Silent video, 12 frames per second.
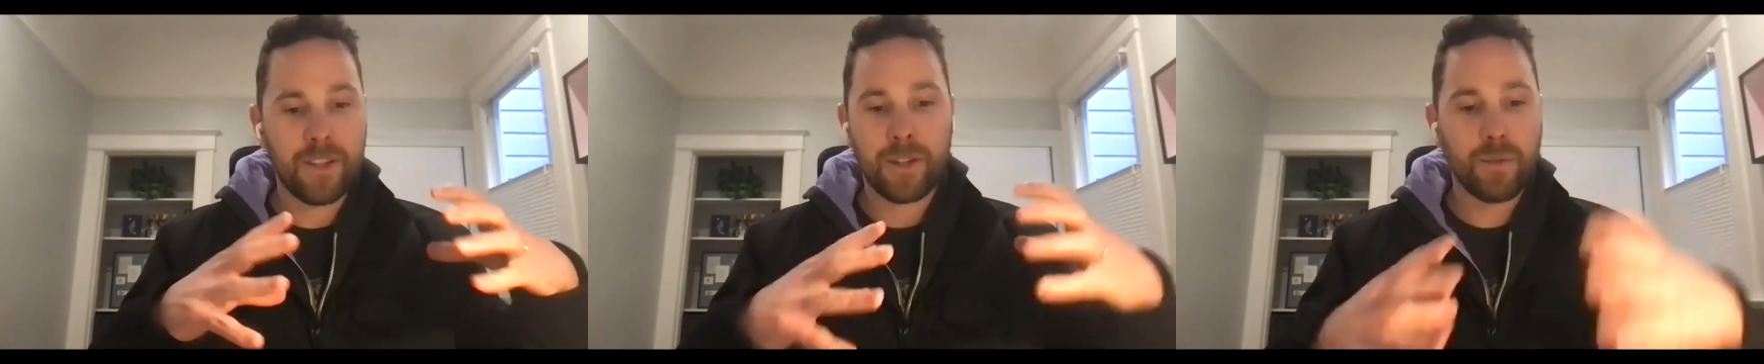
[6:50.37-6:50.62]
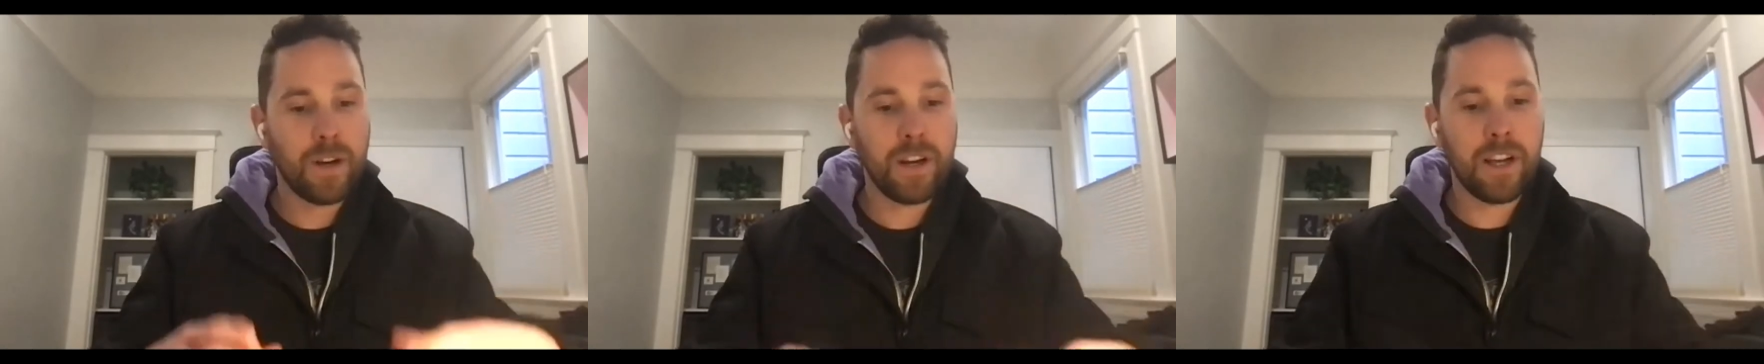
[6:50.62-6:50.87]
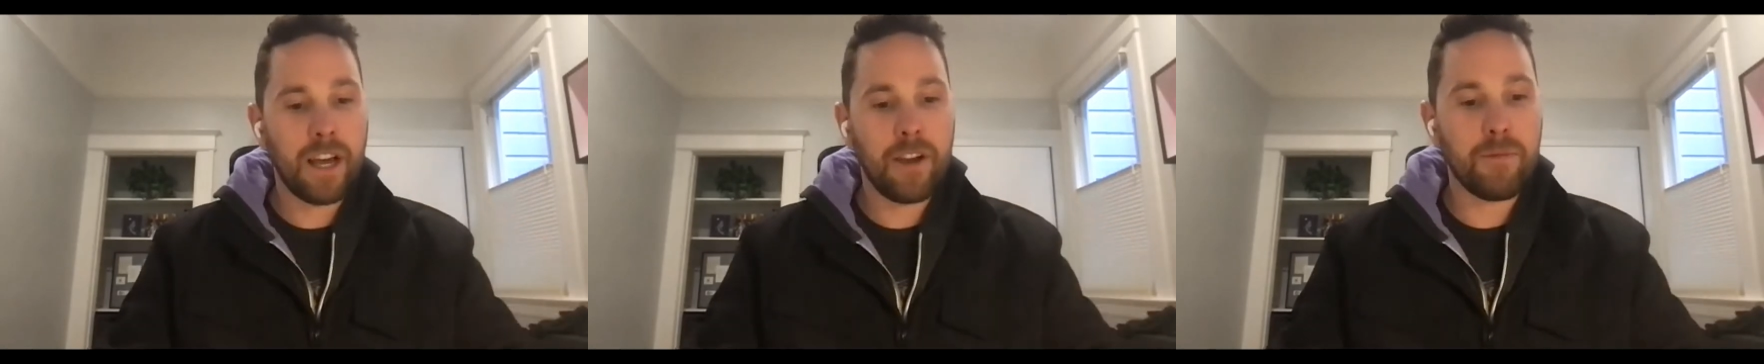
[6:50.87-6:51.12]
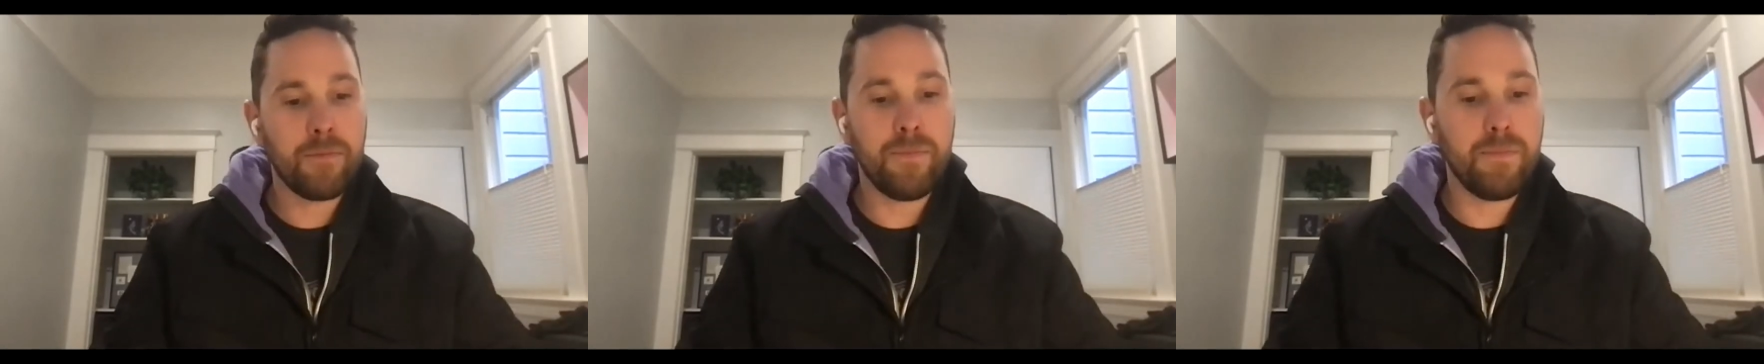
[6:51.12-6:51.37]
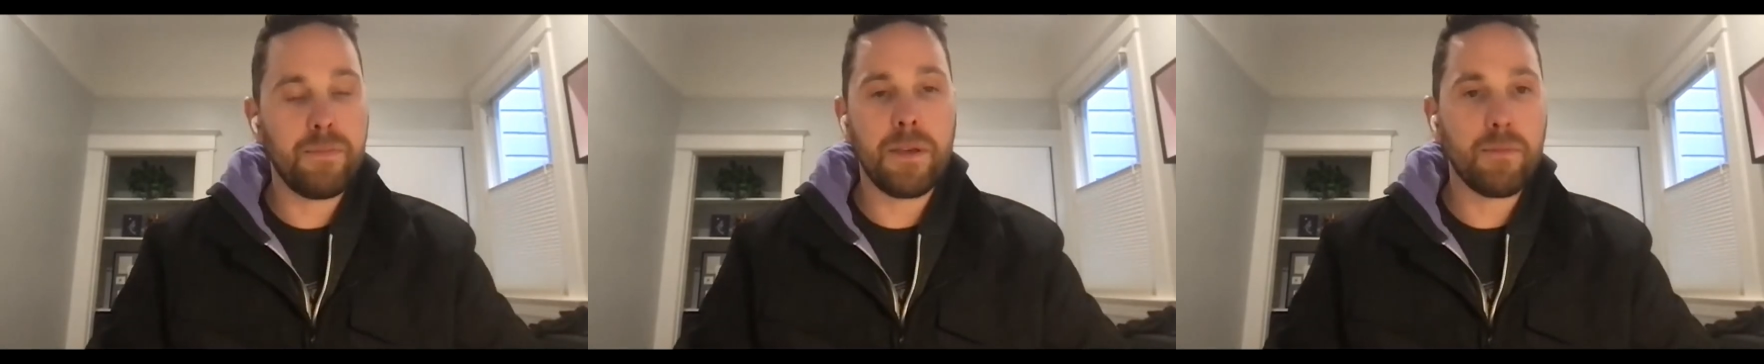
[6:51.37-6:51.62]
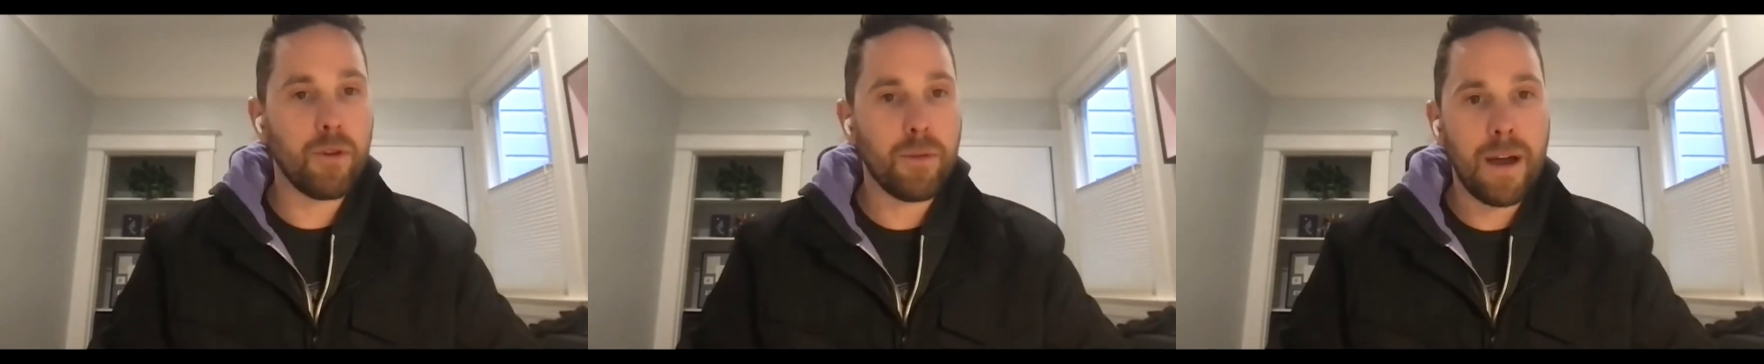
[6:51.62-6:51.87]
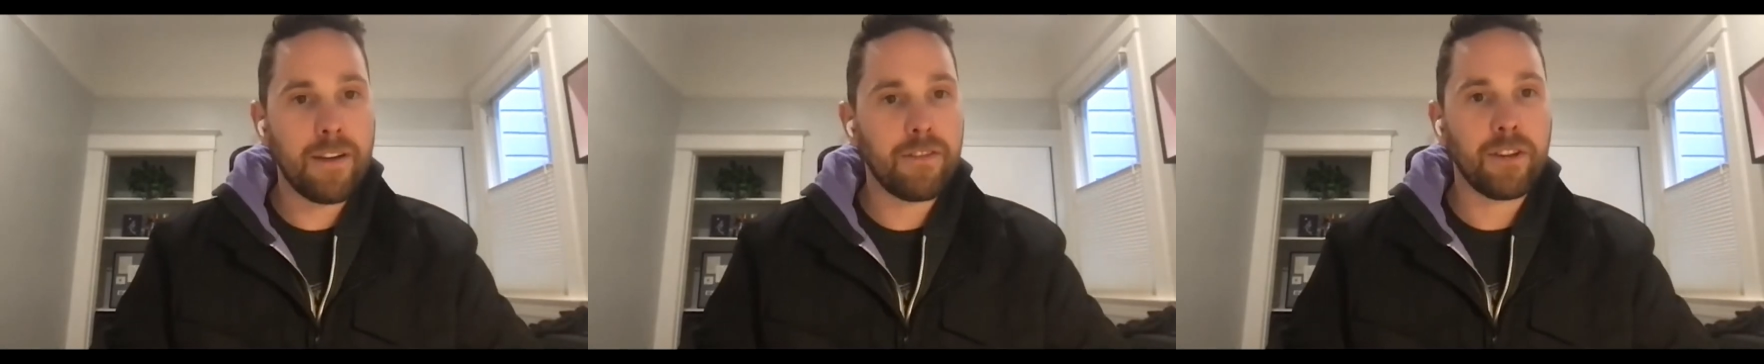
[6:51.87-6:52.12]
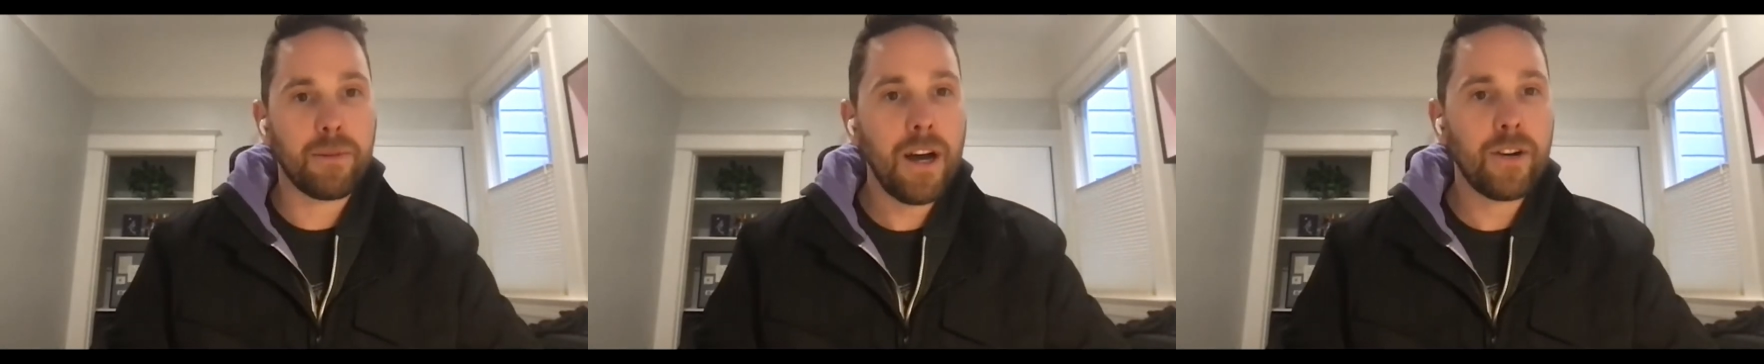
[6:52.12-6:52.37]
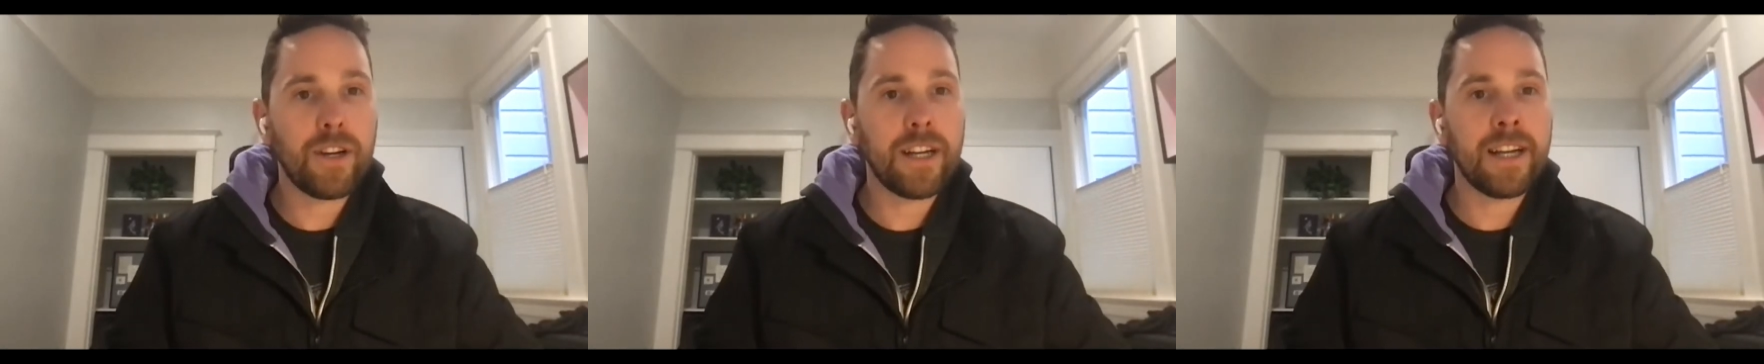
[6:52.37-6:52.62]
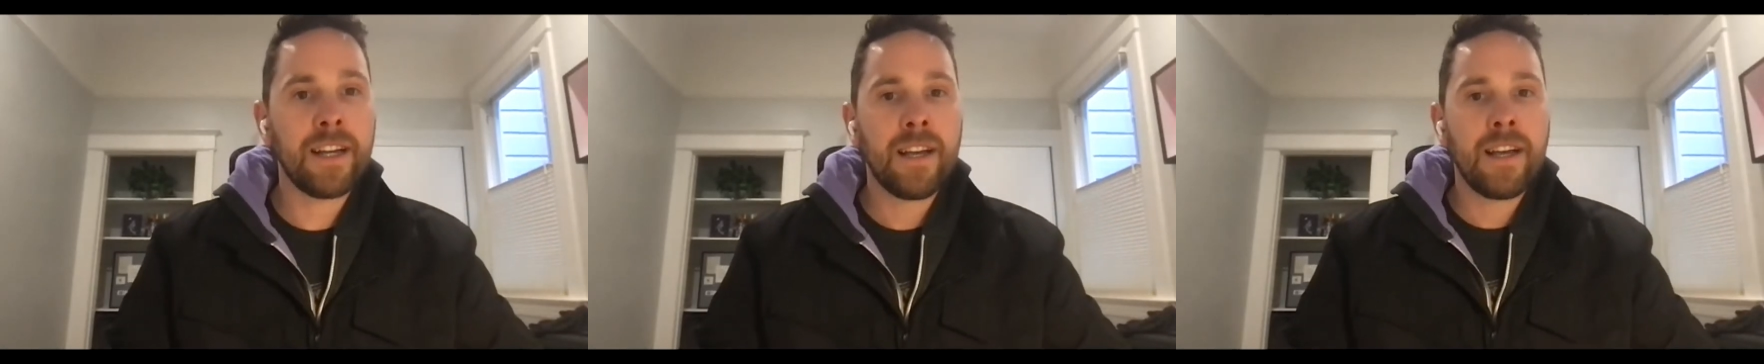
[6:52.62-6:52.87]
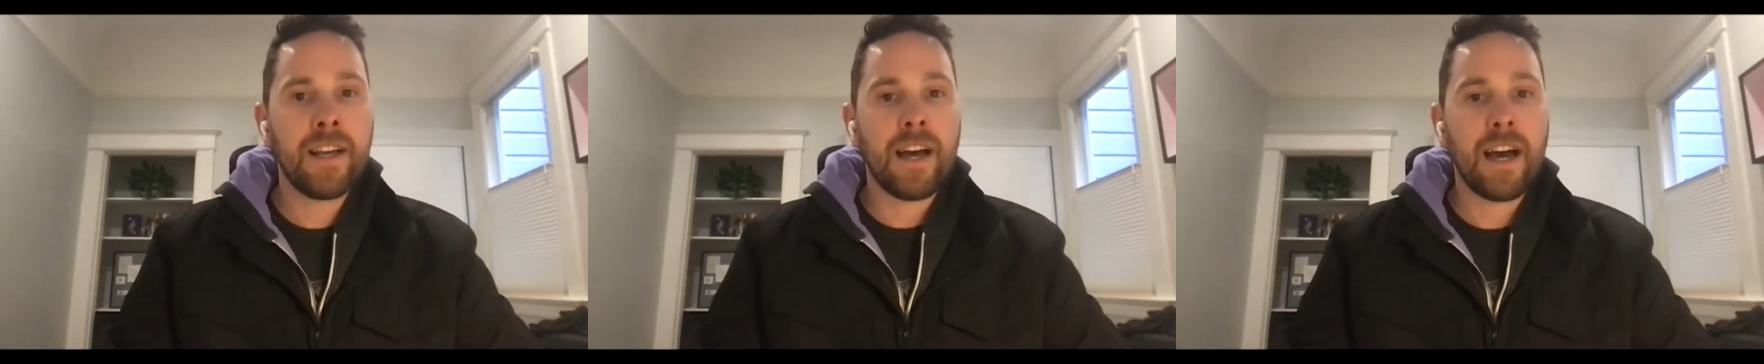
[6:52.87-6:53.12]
just wanted to kind of be more mindful and moderate.